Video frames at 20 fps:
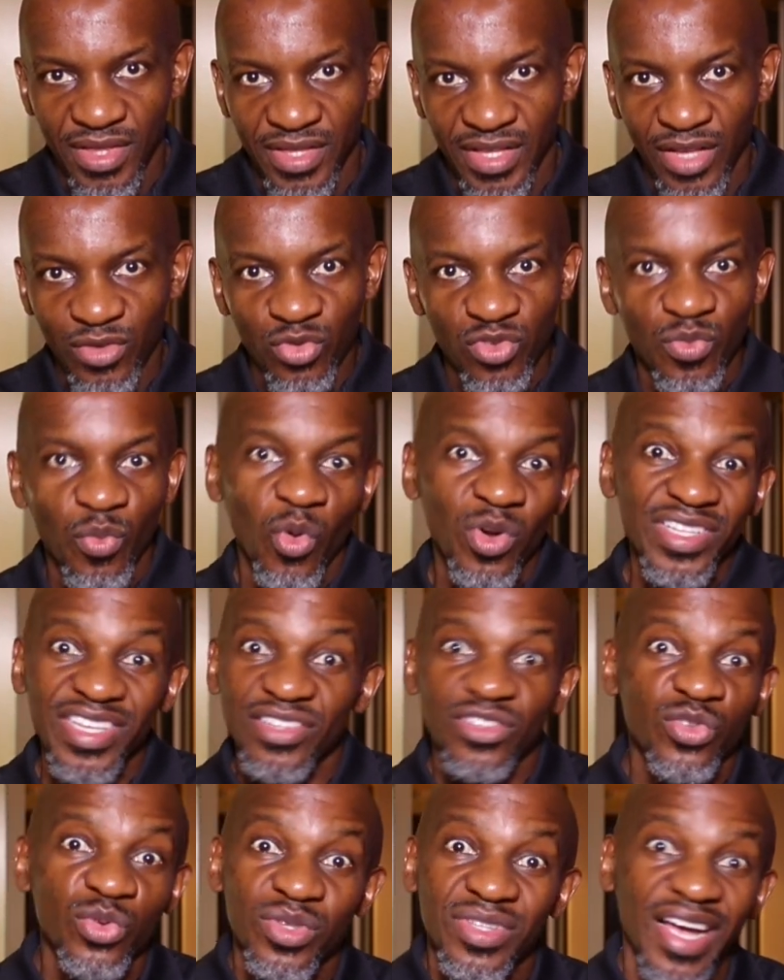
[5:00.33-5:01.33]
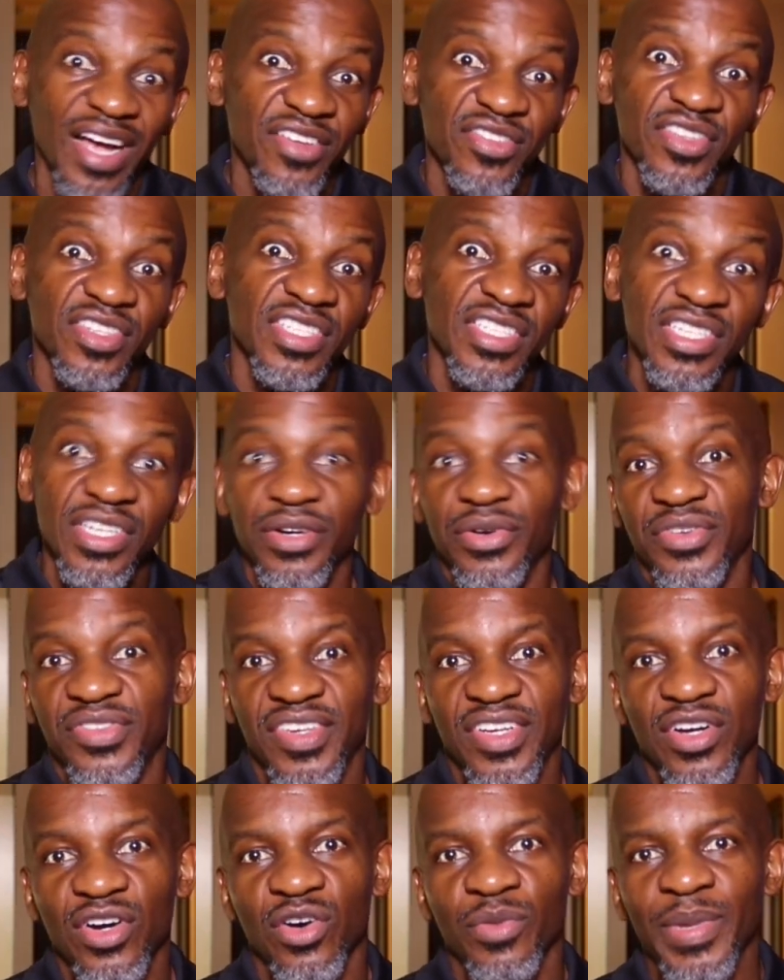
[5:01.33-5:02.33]
That was more than 2,000 years
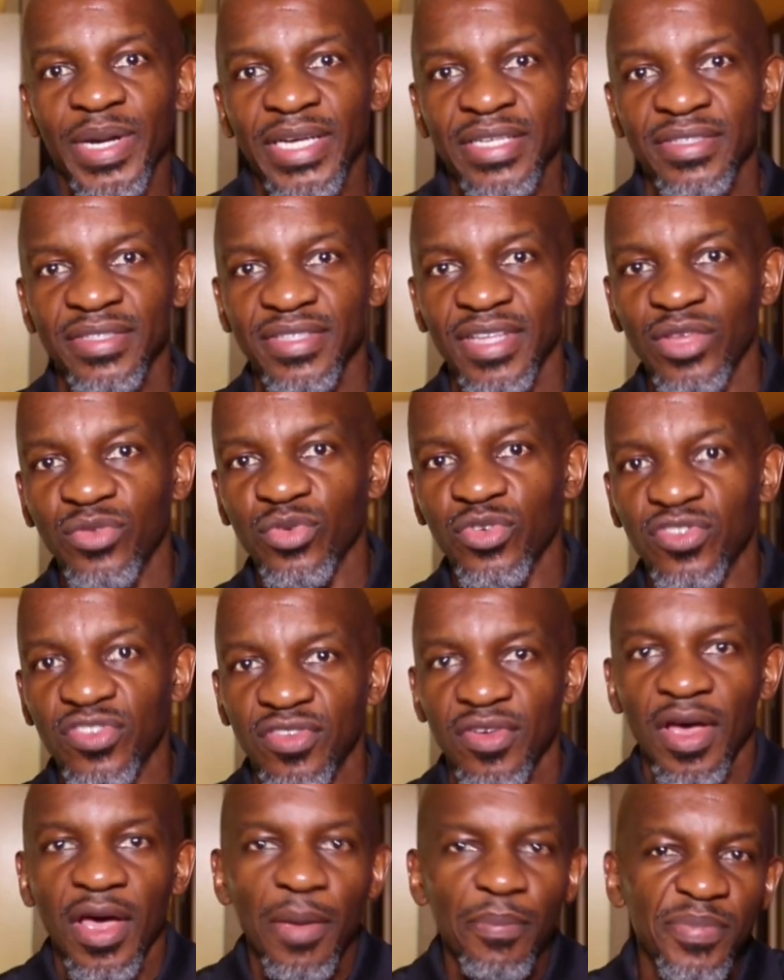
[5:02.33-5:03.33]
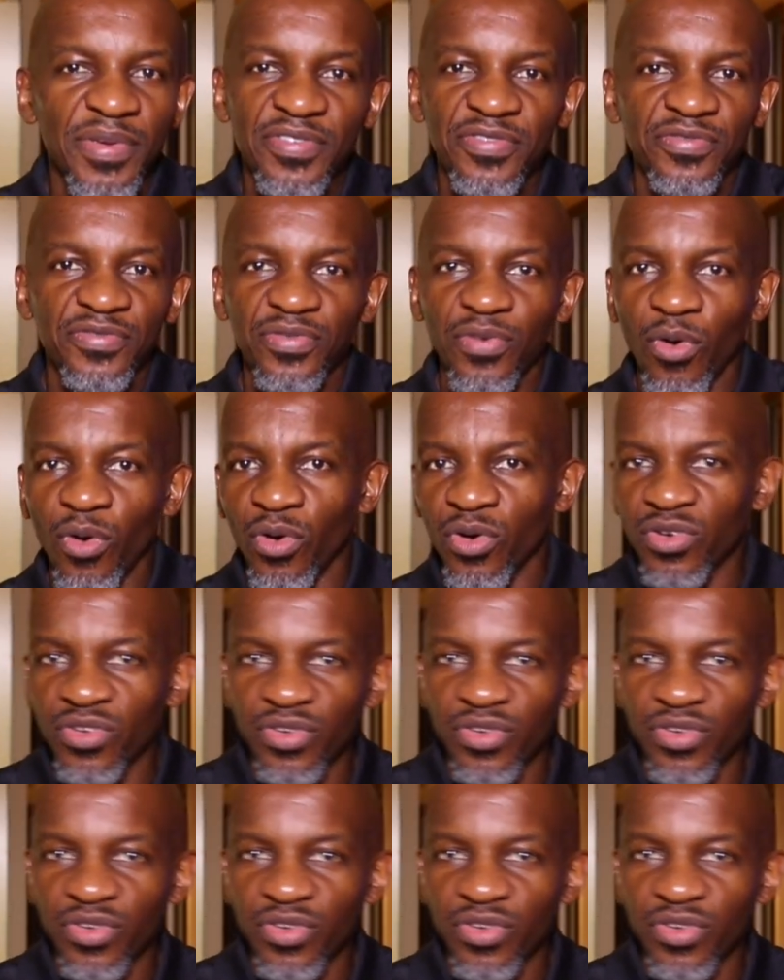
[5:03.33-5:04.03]
ago, man. That was before